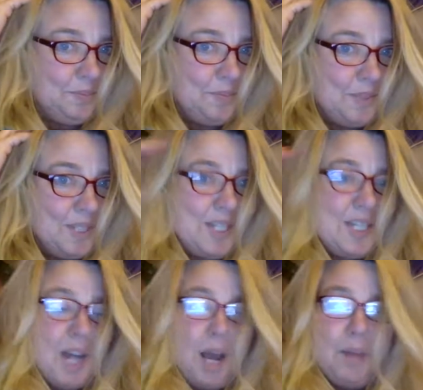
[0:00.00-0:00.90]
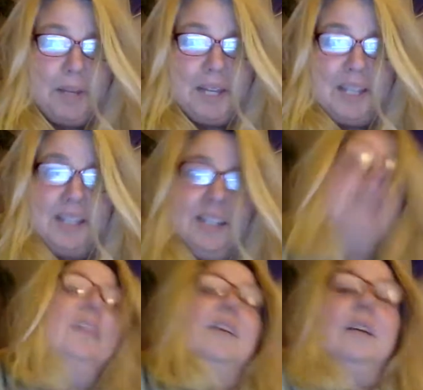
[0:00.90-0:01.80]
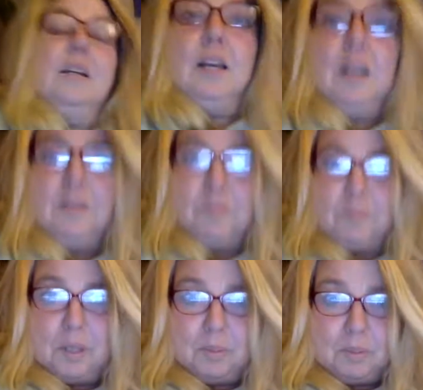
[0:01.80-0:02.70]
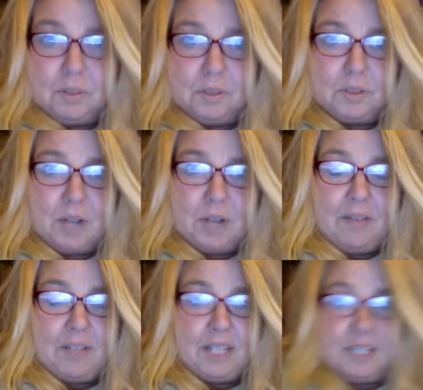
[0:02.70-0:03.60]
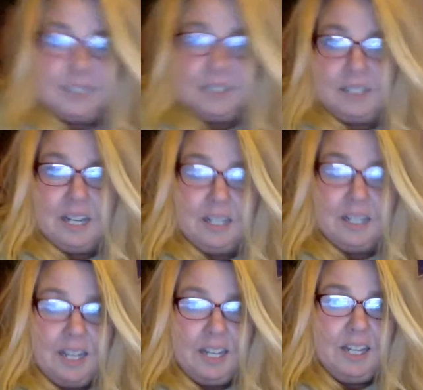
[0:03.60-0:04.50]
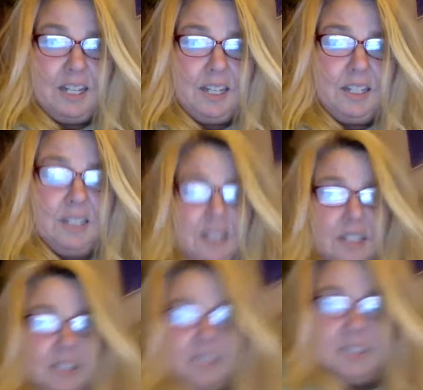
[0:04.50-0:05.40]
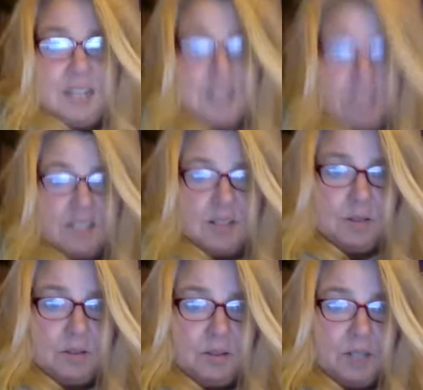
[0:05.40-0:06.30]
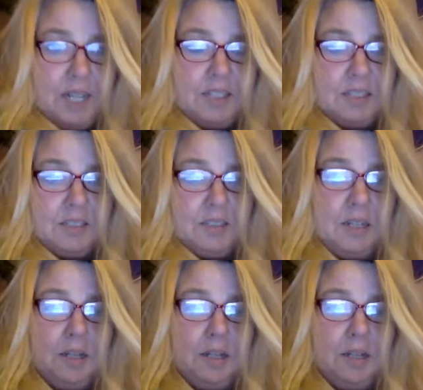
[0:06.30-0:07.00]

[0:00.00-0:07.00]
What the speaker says: stopping of people driving in LA, not so great.